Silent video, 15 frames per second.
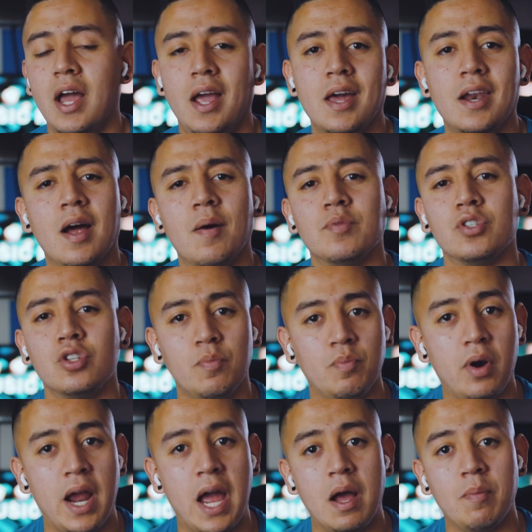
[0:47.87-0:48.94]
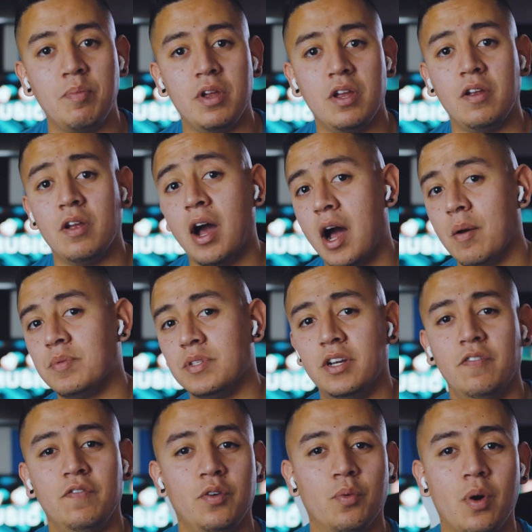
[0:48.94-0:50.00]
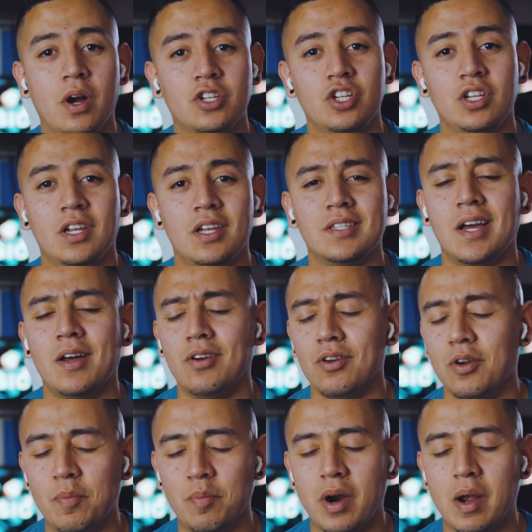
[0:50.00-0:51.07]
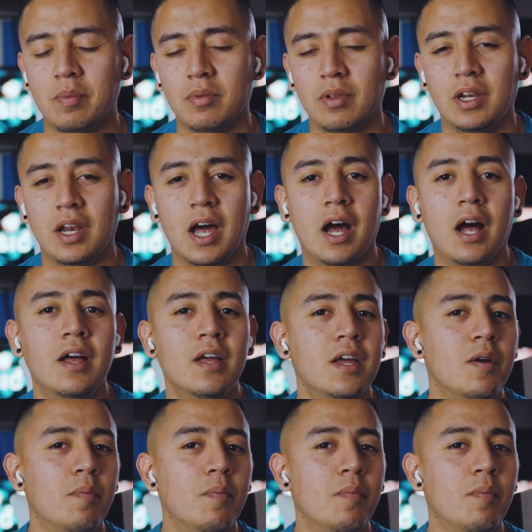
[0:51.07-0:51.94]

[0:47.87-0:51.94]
And I'm super happy. Hopsin, if you're watching this, I know you're probably not,